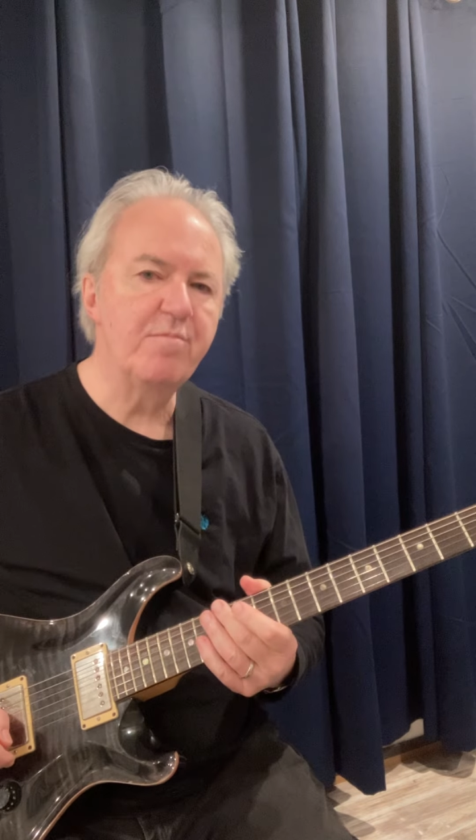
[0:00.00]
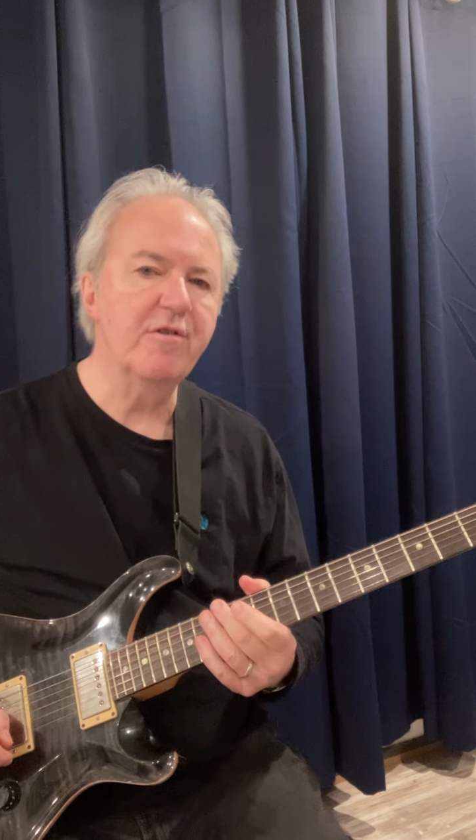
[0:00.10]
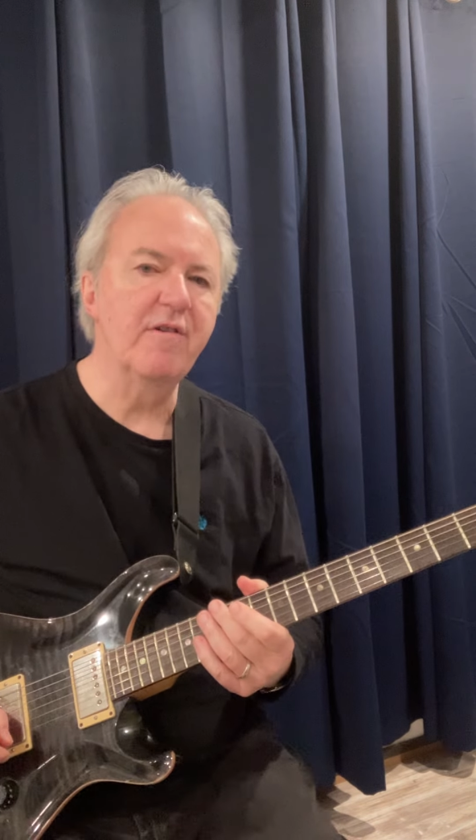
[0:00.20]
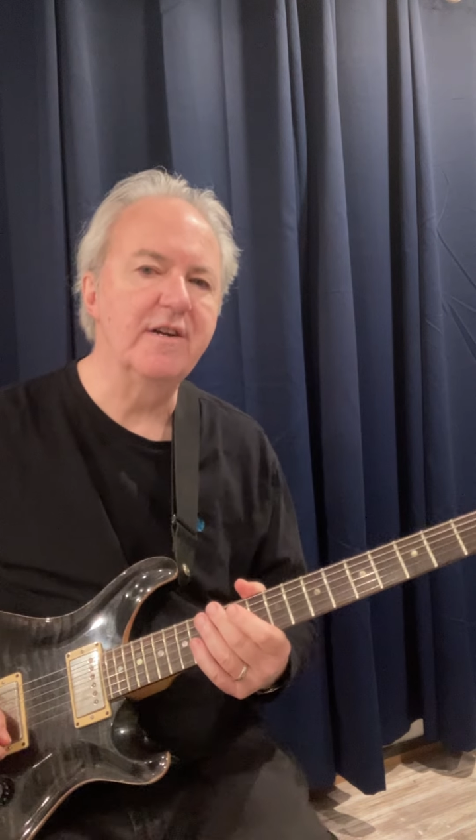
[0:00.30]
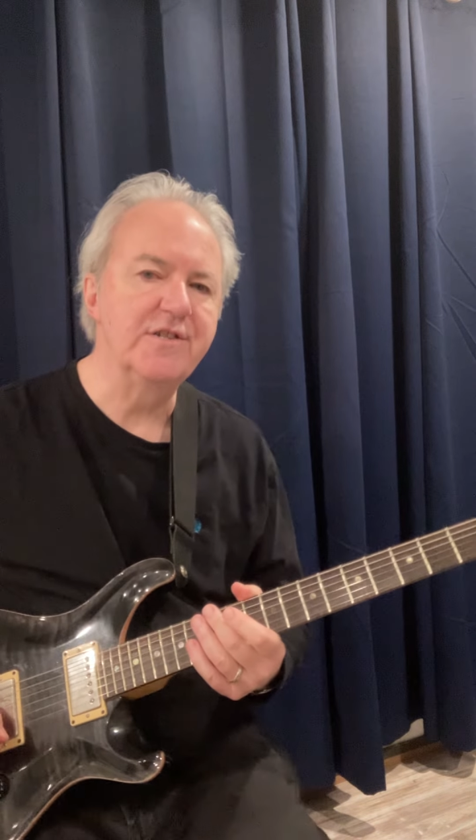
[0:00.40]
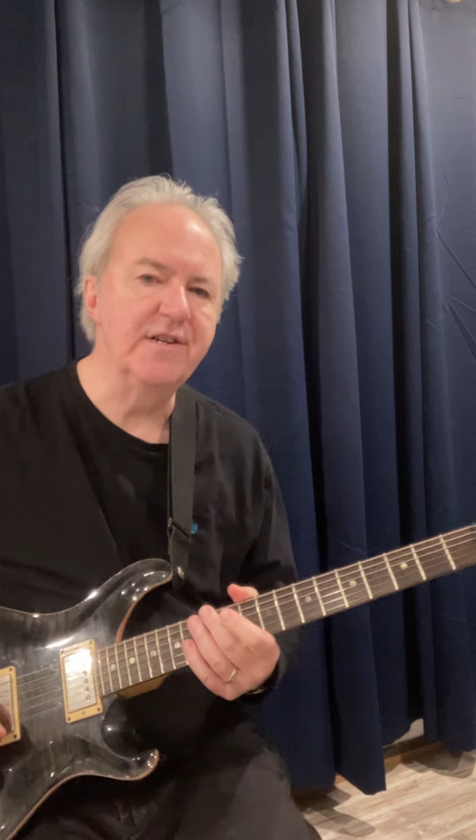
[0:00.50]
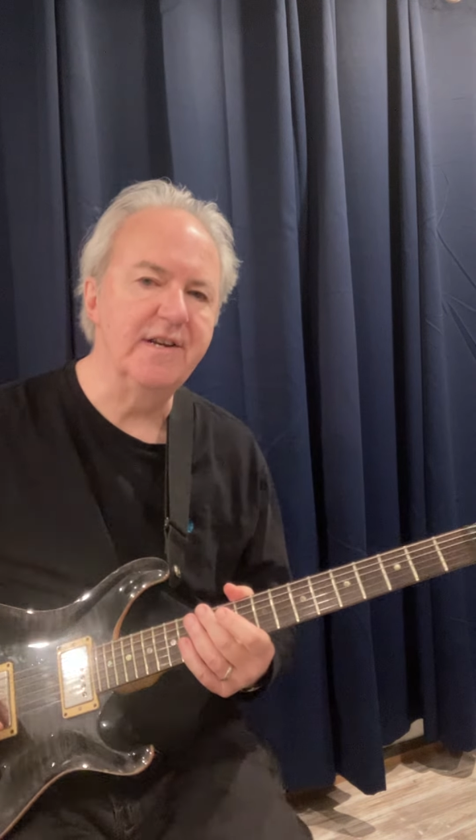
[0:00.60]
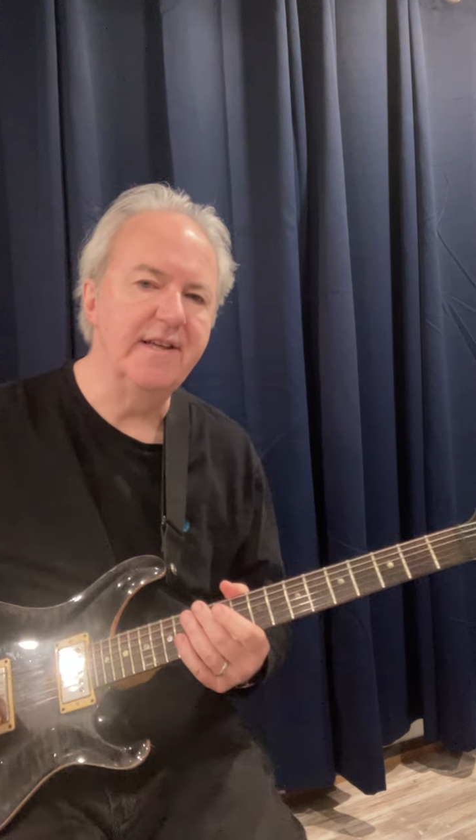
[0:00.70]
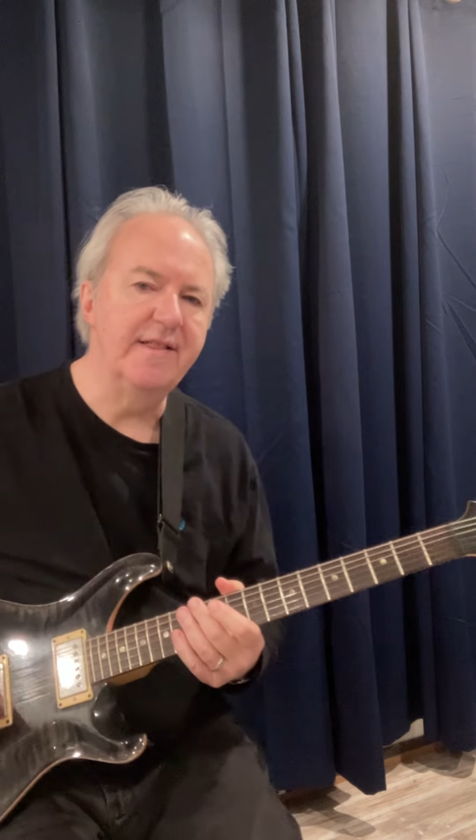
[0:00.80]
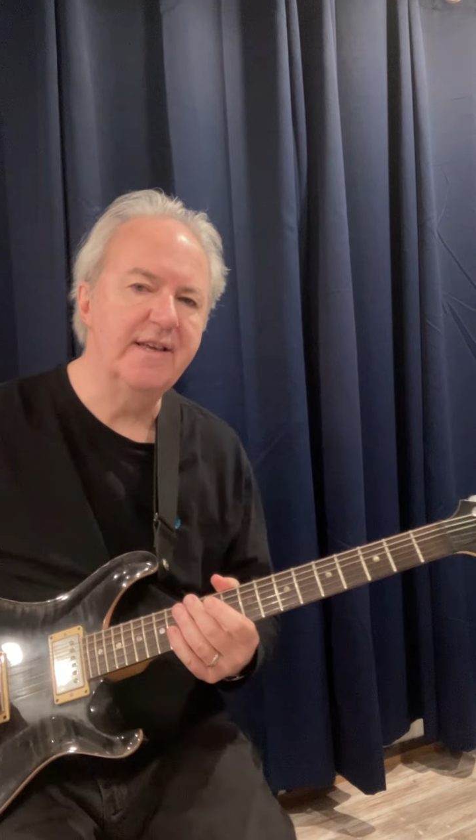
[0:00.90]
progression
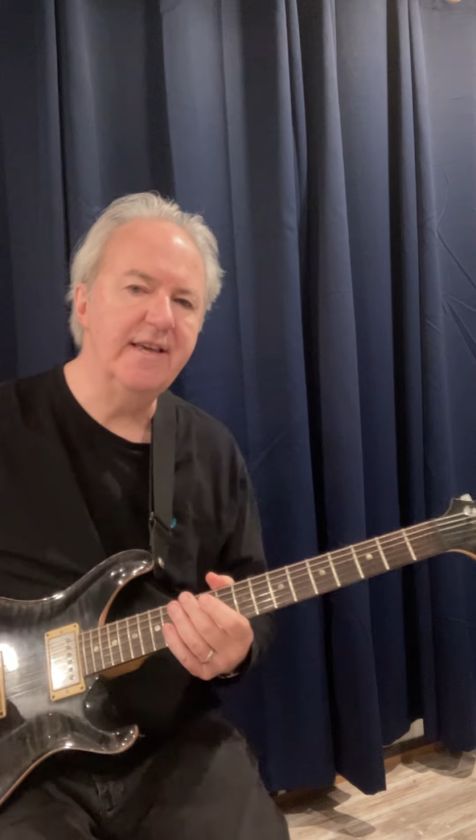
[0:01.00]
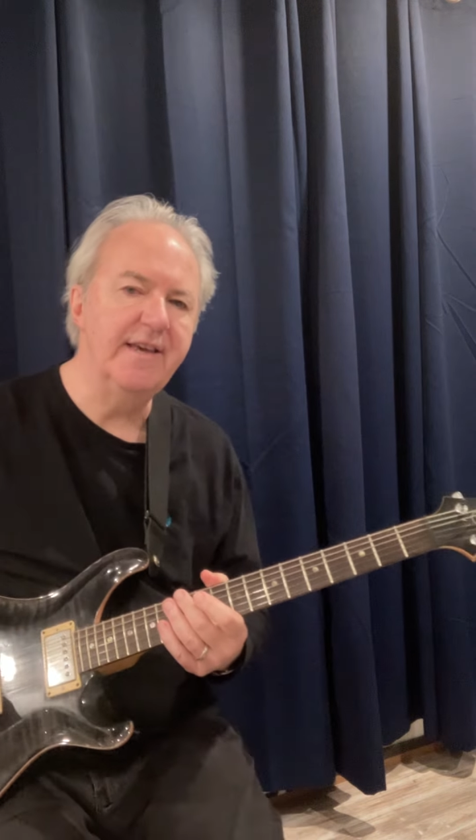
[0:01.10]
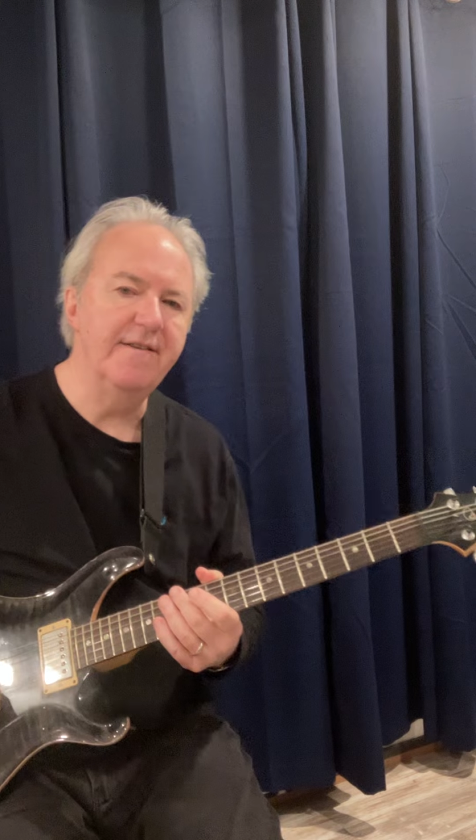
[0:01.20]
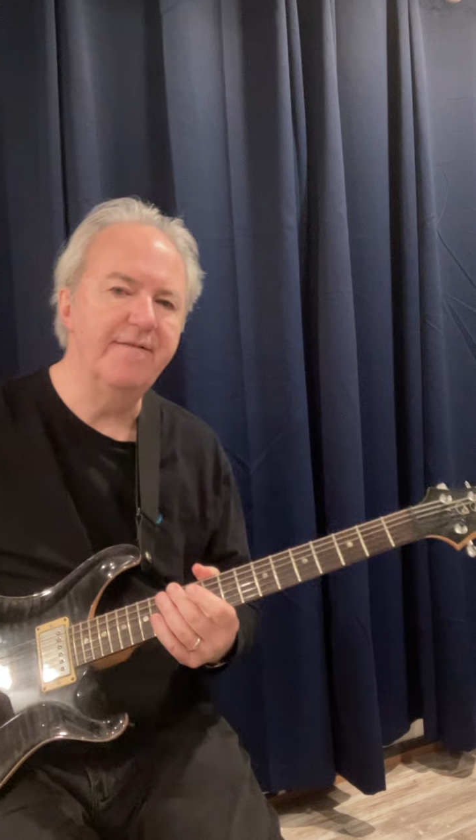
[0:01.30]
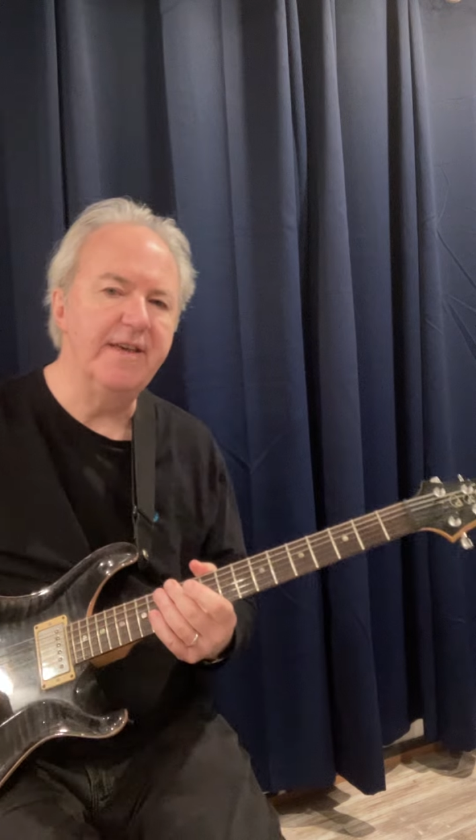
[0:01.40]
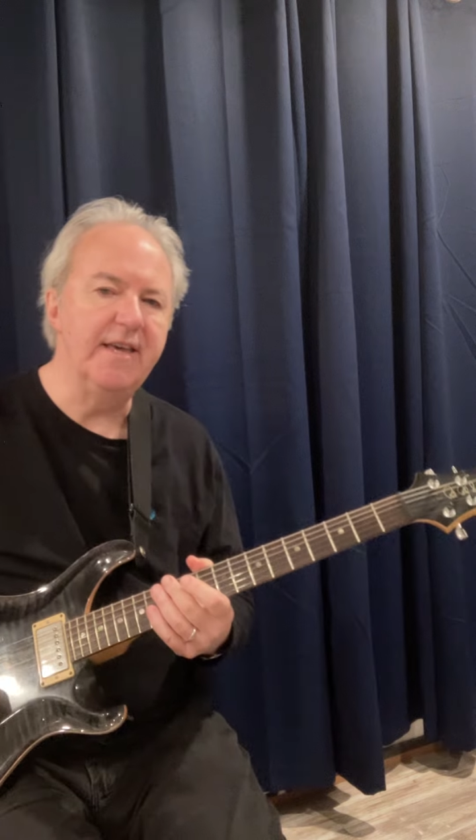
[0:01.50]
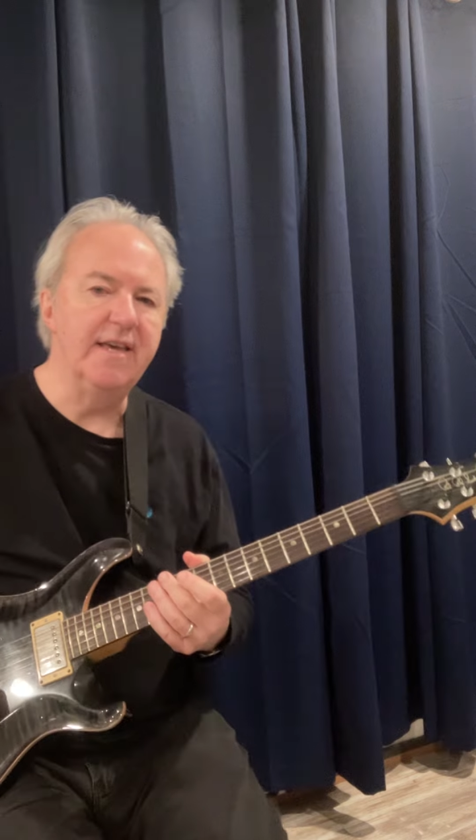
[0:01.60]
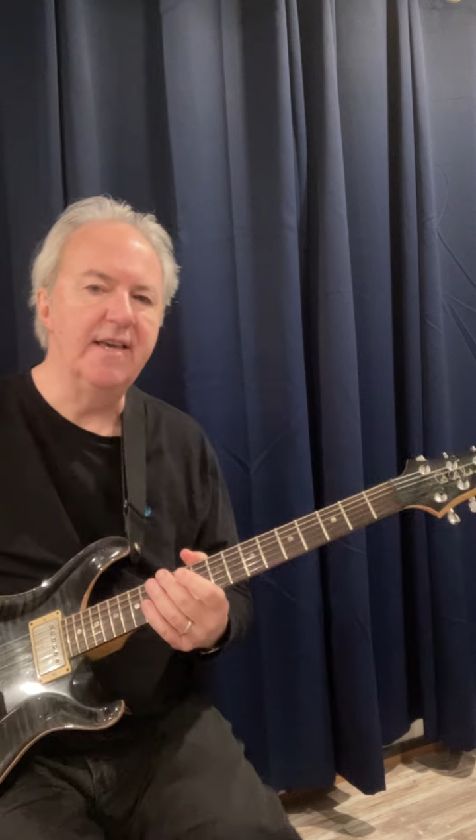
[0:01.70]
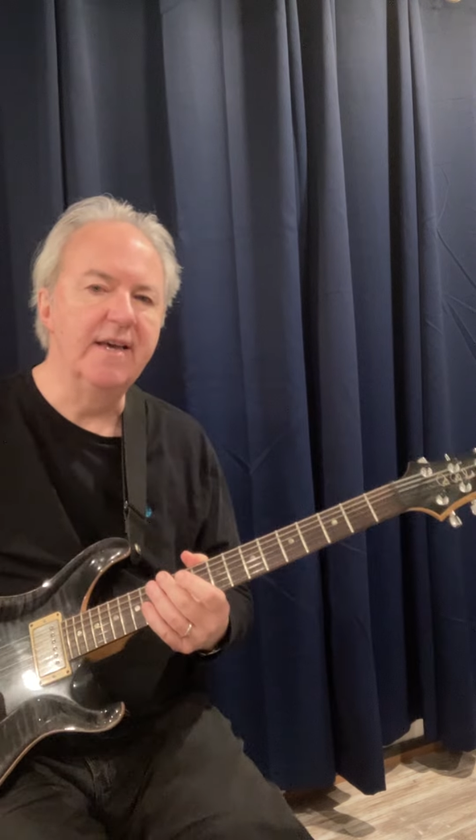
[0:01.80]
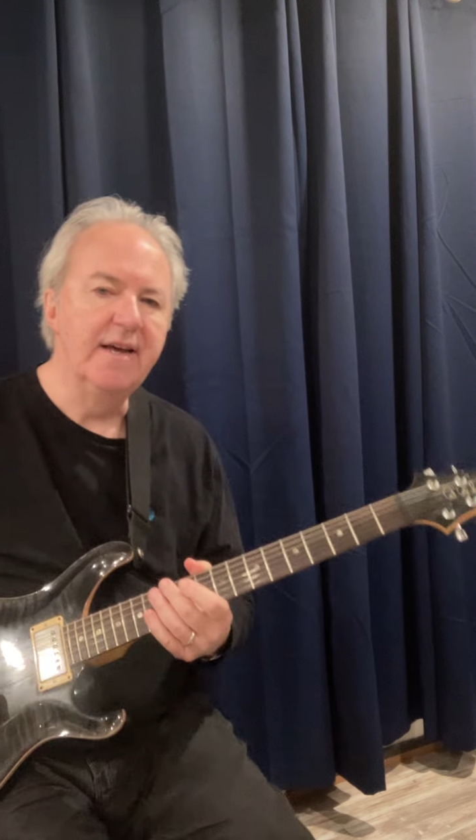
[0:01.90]
in the key of
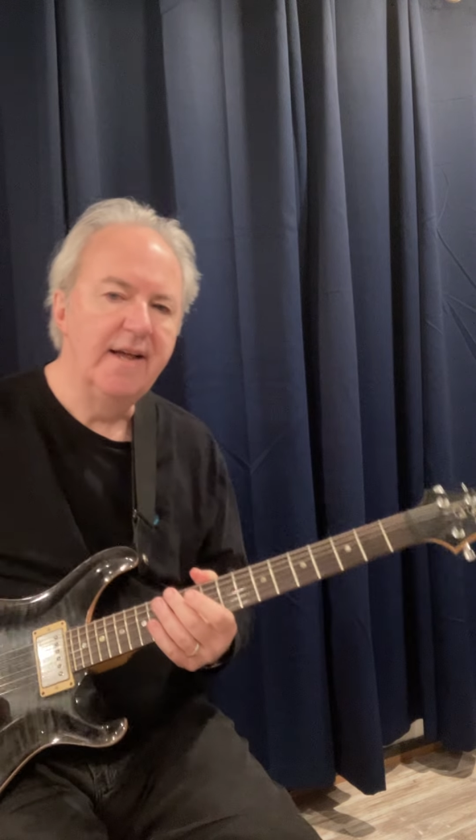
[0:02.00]
E.